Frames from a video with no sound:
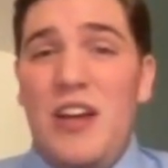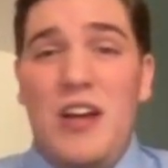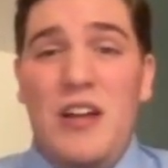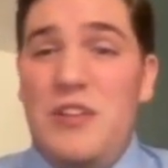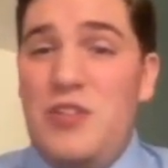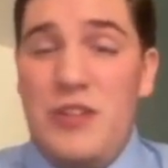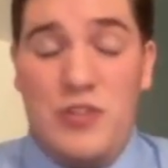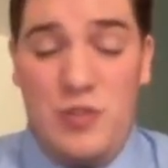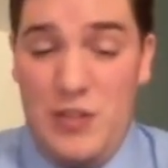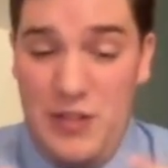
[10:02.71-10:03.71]

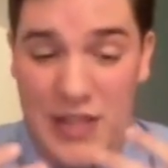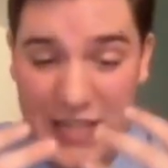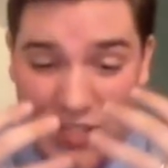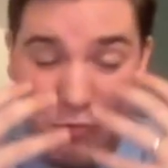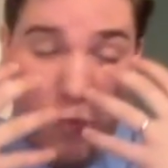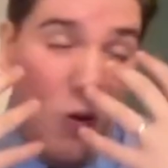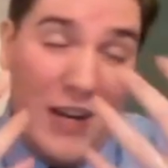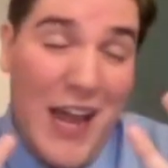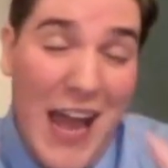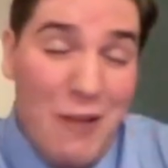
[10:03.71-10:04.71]
It's
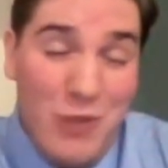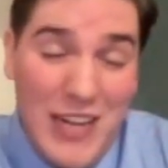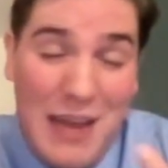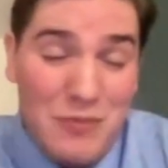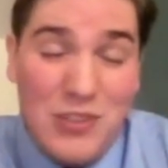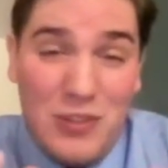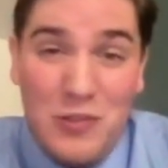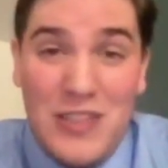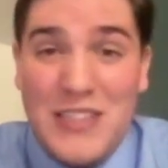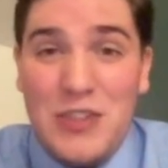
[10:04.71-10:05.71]
what I would
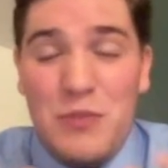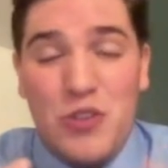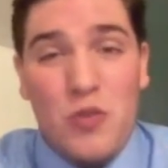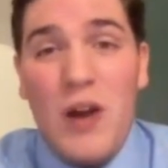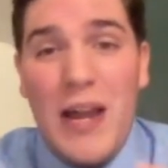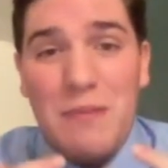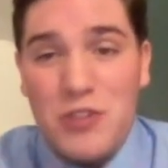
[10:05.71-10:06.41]
absolutely subscribe